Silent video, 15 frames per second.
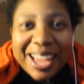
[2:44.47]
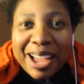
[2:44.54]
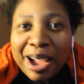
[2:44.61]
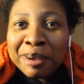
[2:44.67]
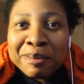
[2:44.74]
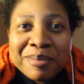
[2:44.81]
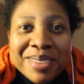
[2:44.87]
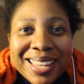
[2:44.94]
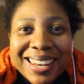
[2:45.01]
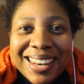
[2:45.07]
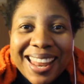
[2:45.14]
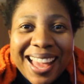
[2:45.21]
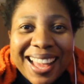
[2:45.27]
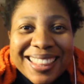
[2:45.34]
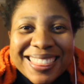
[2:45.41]
I mean,
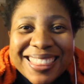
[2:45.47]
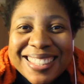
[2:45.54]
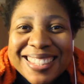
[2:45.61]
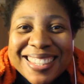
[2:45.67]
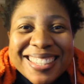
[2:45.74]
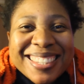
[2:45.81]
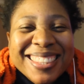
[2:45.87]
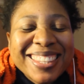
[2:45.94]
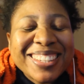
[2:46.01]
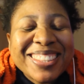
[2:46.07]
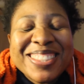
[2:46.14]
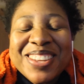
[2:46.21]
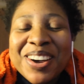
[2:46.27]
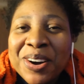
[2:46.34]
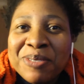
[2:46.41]
like, this is the
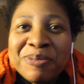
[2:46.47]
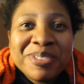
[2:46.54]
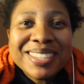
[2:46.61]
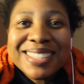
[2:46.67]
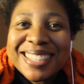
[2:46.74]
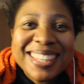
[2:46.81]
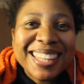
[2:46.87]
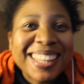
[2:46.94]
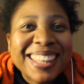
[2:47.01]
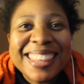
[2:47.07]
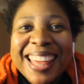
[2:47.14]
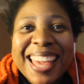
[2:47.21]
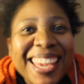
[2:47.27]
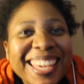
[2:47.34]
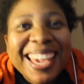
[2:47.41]
dopest
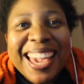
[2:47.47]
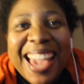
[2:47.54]
thing